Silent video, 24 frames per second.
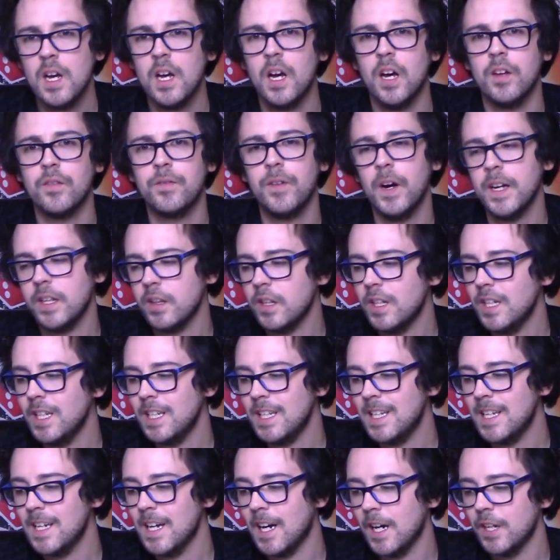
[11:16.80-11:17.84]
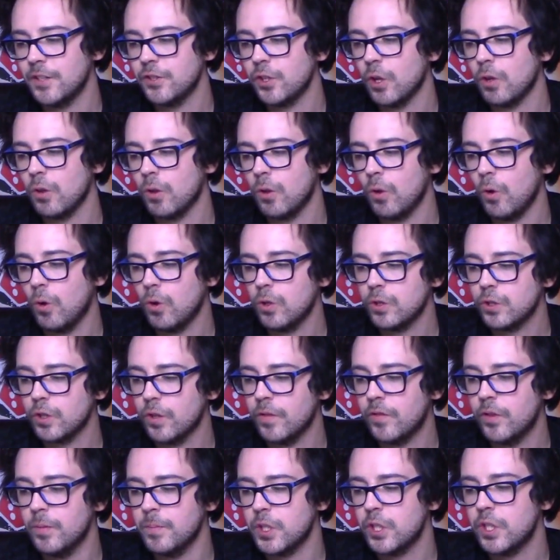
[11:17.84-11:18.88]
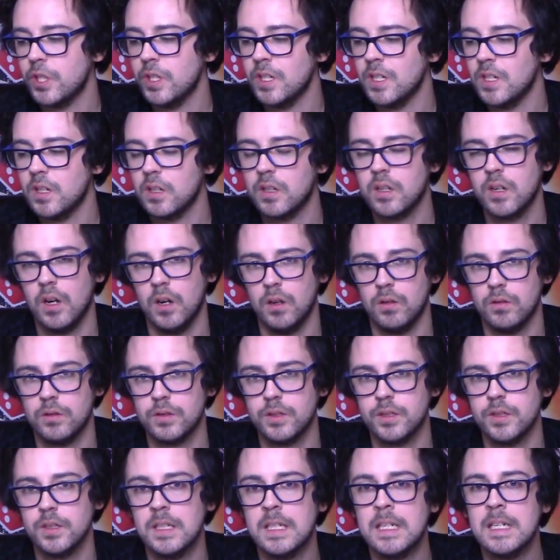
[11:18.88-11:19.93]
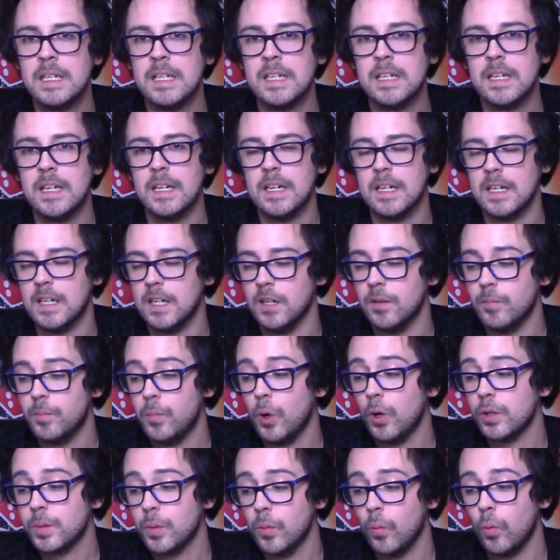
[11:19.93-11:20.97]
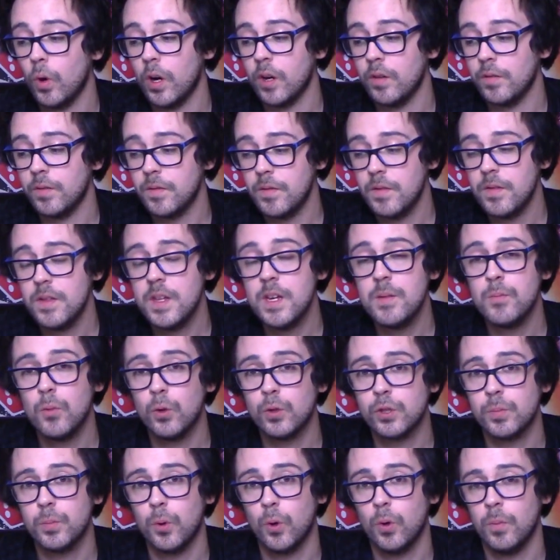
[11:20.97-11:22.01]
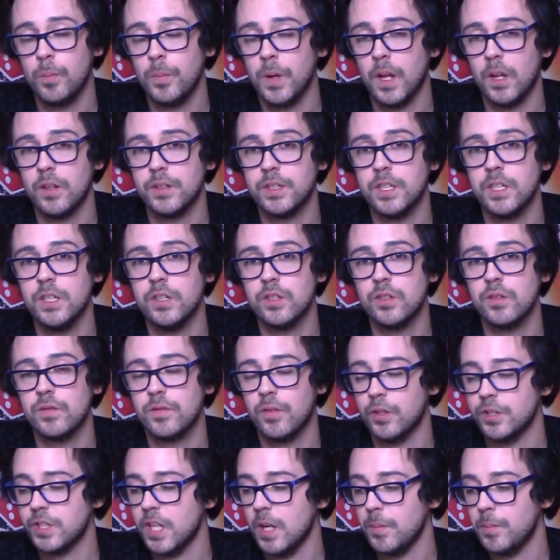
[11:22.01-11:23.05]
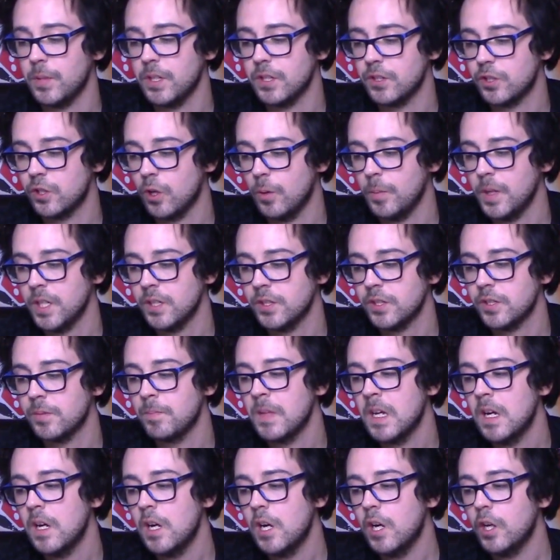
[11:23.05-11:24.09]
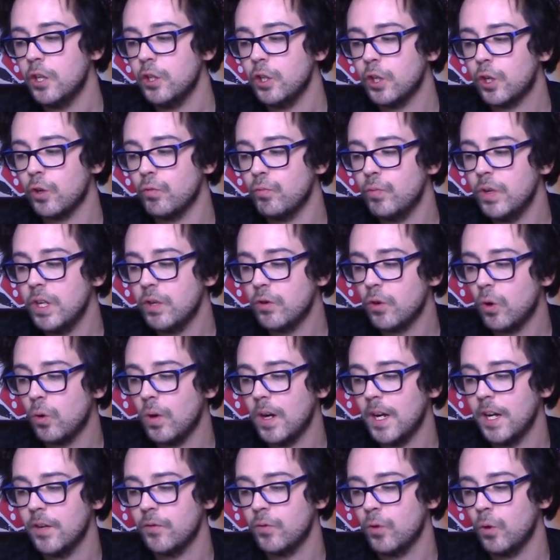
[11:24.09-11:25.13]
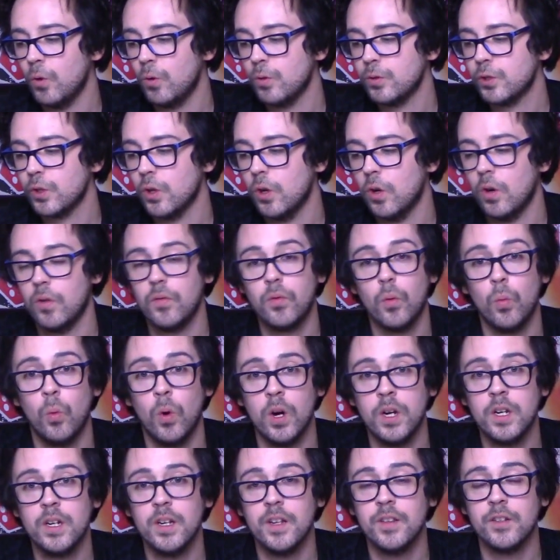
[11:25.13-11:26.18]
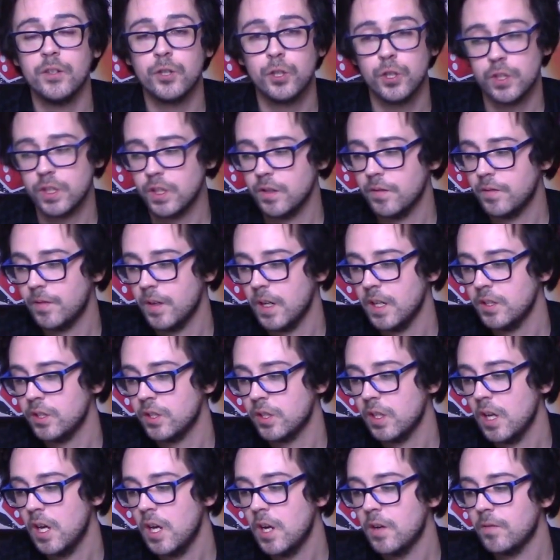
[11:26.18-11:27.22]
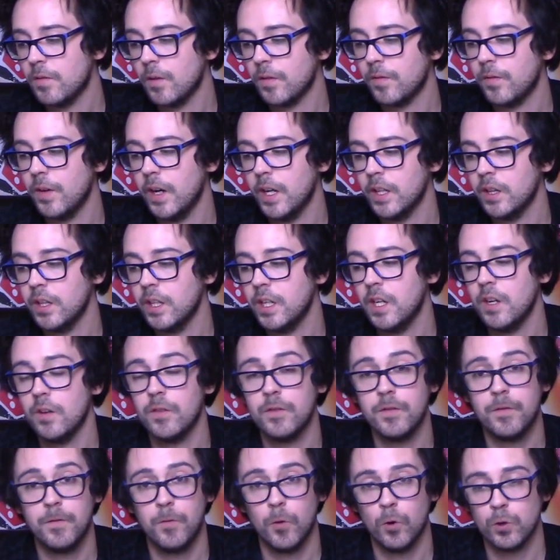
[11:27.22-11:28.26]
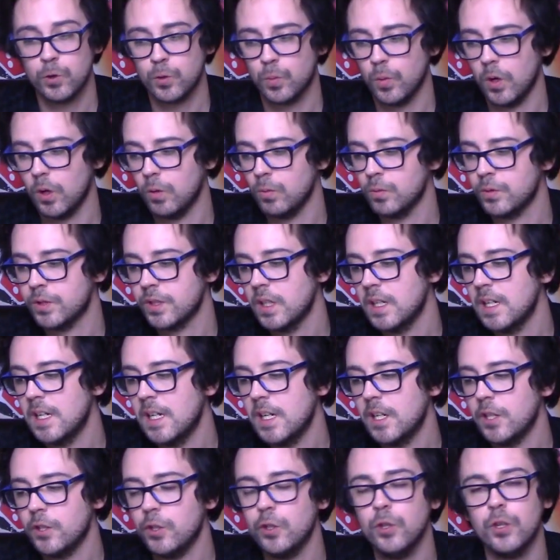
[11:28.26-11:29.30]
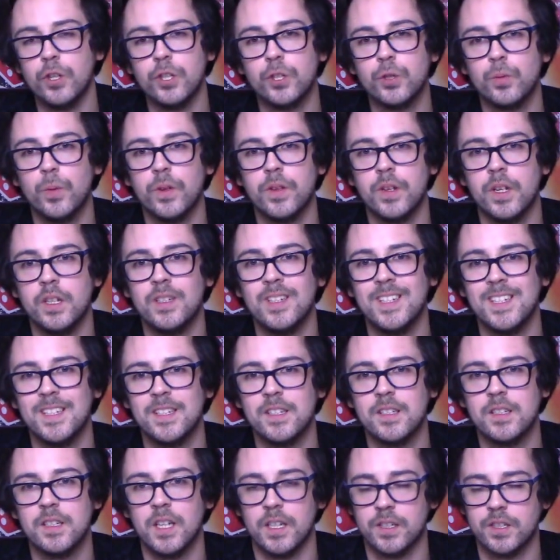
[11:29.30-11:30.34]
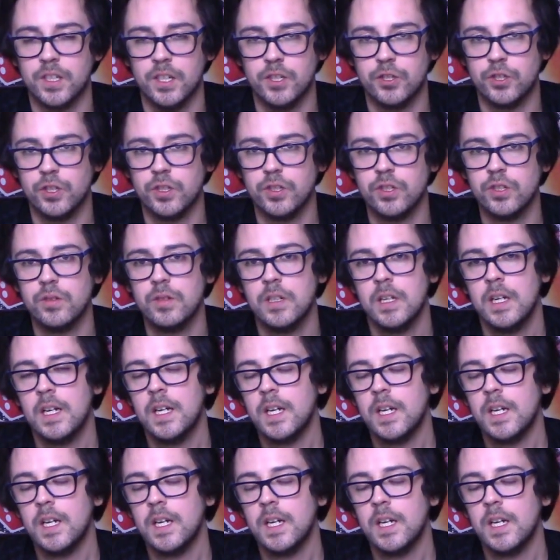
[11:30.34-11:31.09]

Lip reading: And finally, he has Lord of the Machine Cult, possibly one of the most important abilities for the Tech Priest Dominus. You can reroll hit rolls of 1 in the shooting phase for friendly Forge World units within 6 inches.